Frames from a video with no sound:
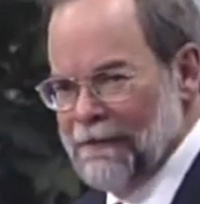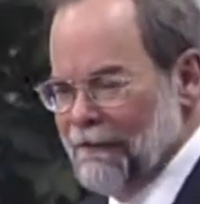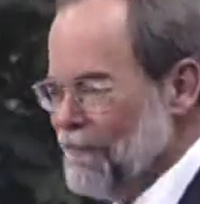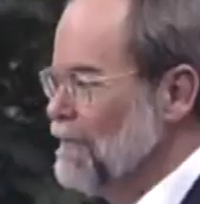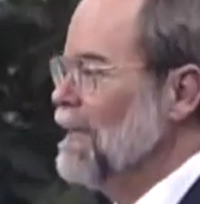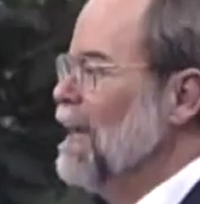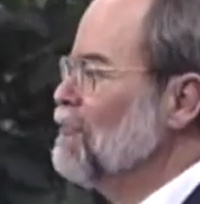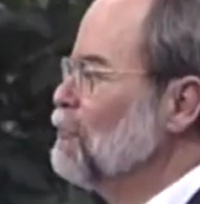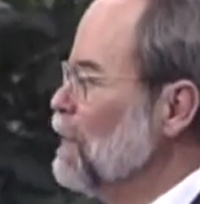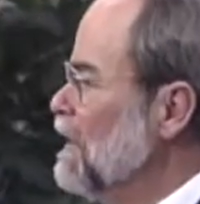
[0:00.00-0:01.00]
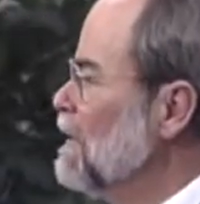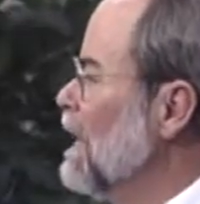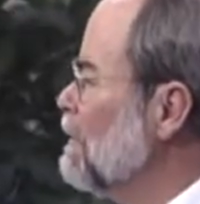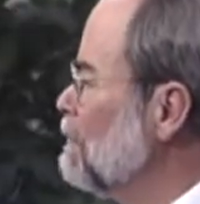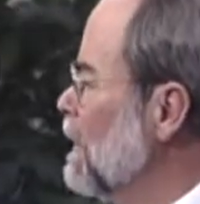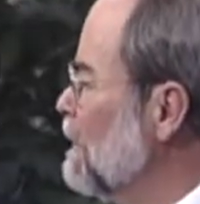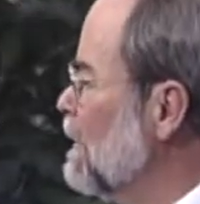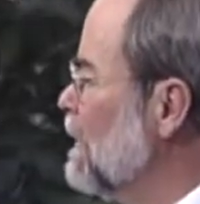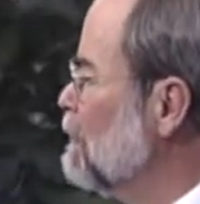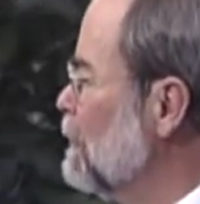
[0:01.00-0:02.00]
It wasn't last week, last month,
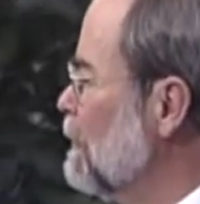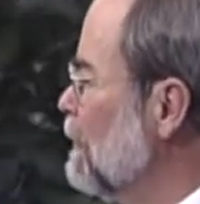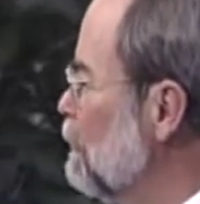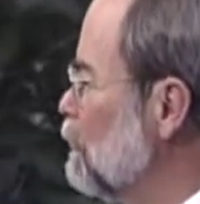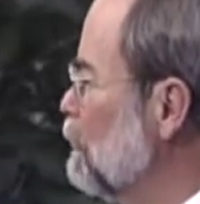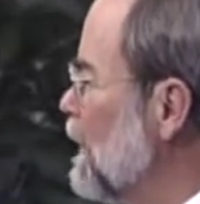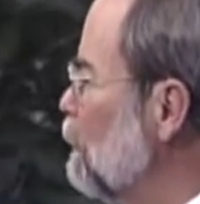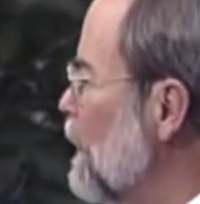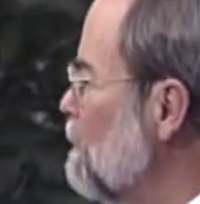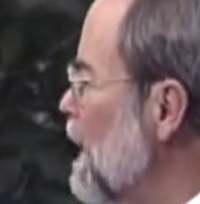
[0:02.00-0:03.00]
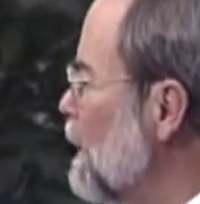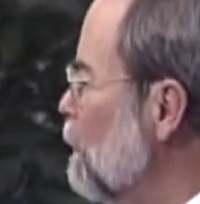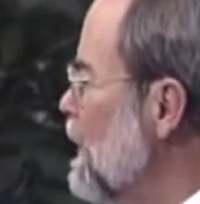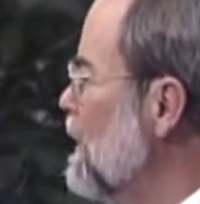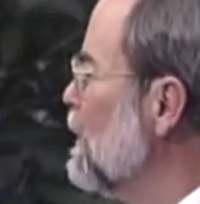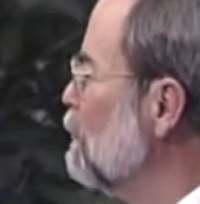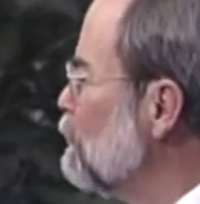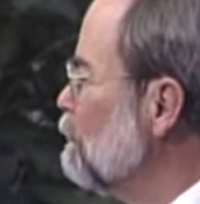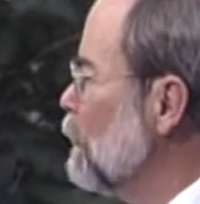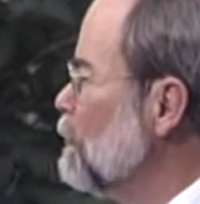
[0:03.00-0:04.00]
last year. That was like way back when, and it
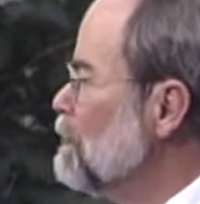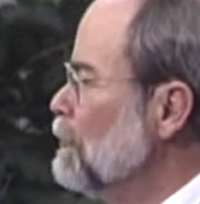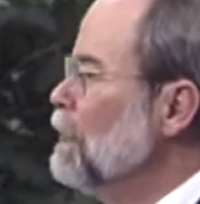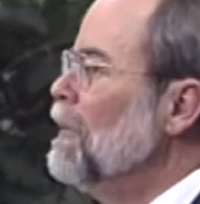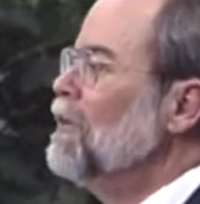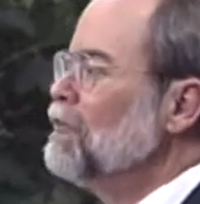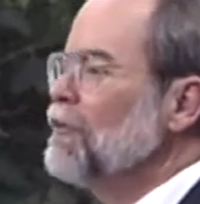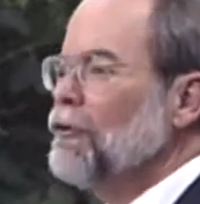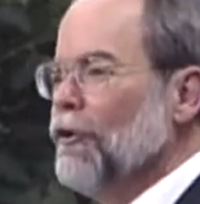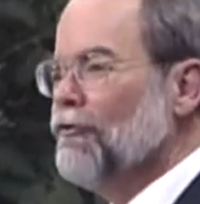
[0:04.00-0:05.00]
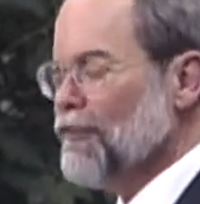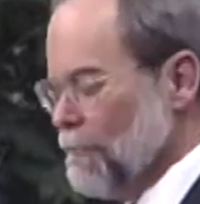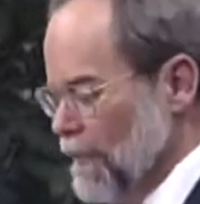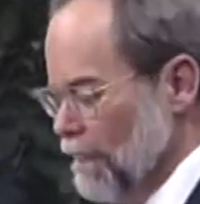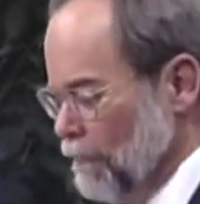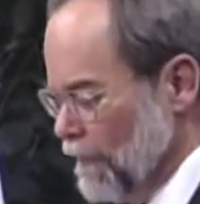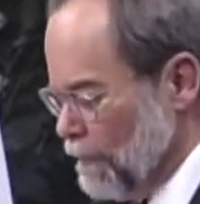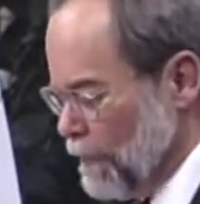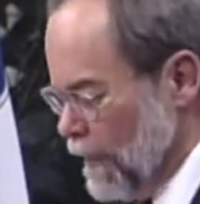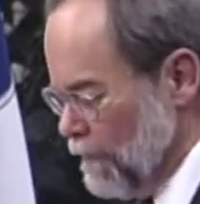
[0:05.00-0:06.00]
was a virtue to close up government
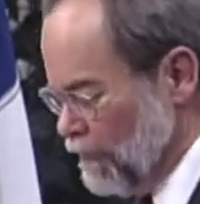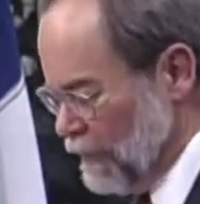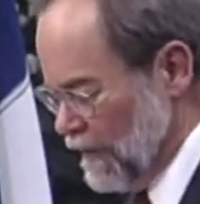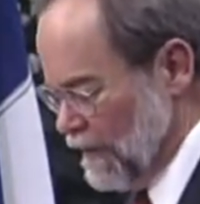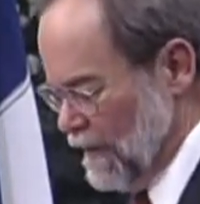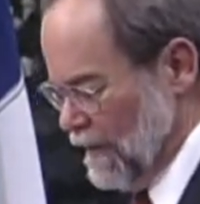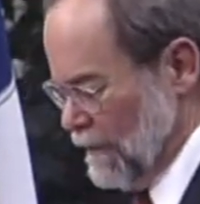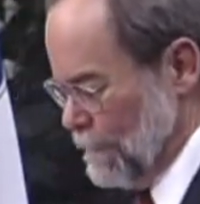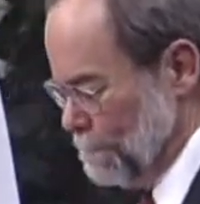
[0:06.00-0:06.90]
departments we didn't need.